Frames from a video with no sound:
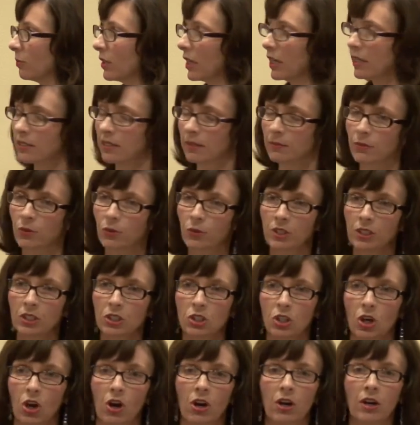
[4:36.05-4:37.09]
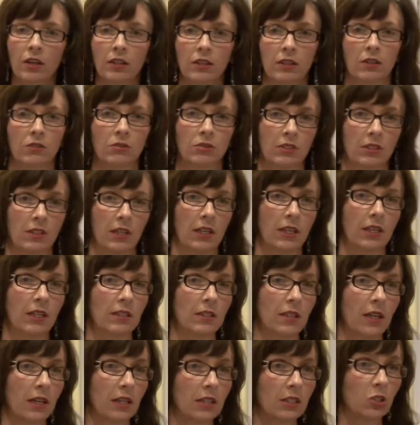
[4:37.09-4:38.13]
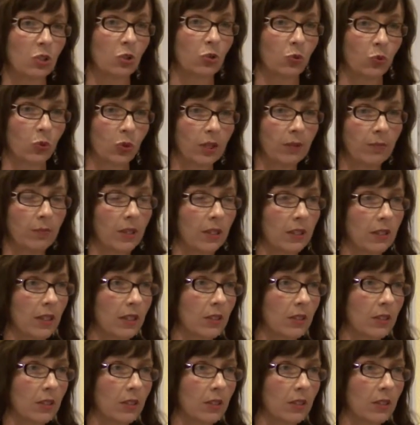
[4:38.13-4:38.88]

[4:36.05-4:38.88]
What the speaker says: because I'm going to target those things as treatment,